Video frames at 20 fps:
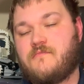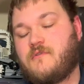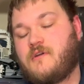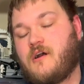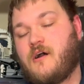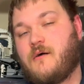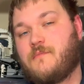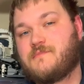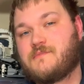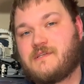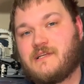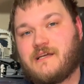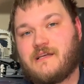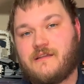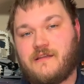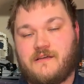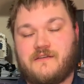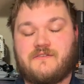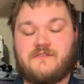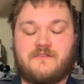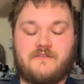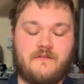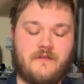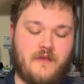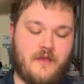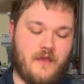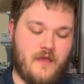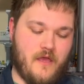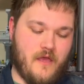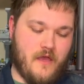comes like this.
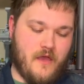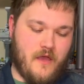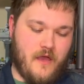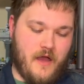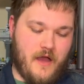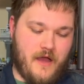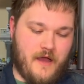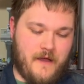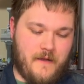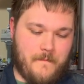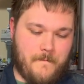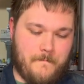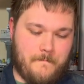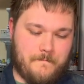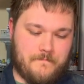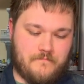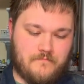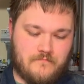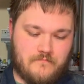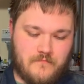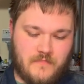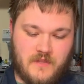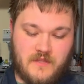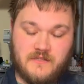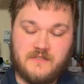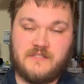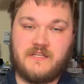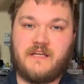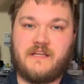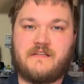The
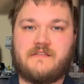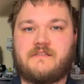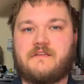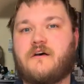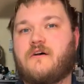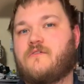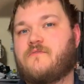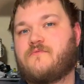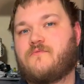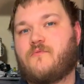set itself,